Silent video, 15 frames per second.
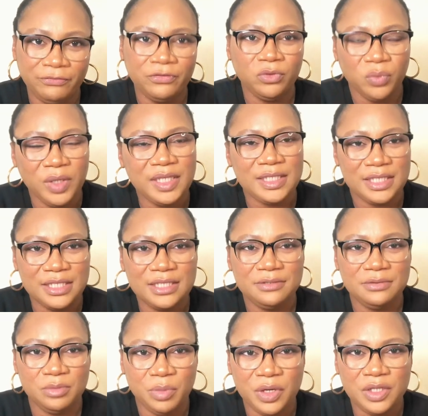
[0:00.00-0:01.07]
fun with in the
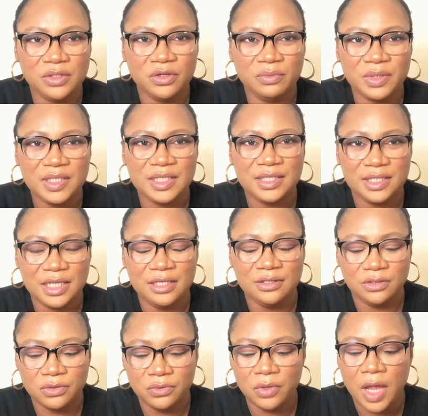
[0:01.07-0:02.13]
spring summer season.
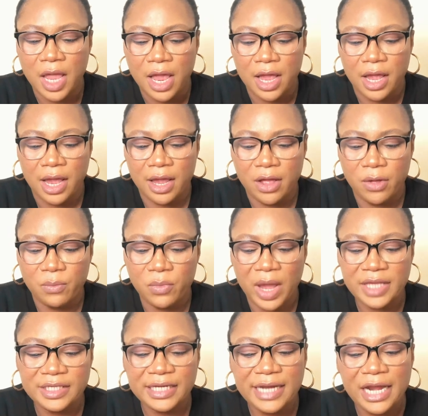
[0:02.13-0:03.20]
So I
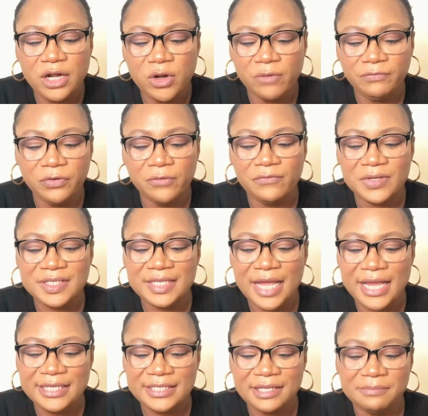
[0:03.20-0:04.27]
said I love the
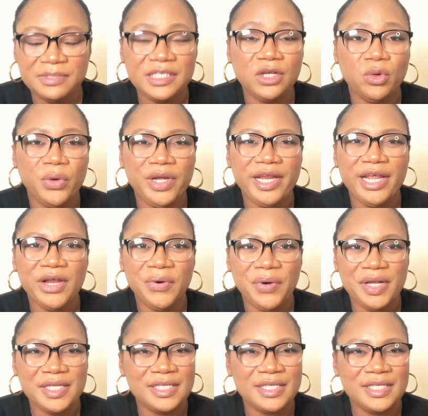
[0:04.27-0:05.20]
oversized sequin earrings.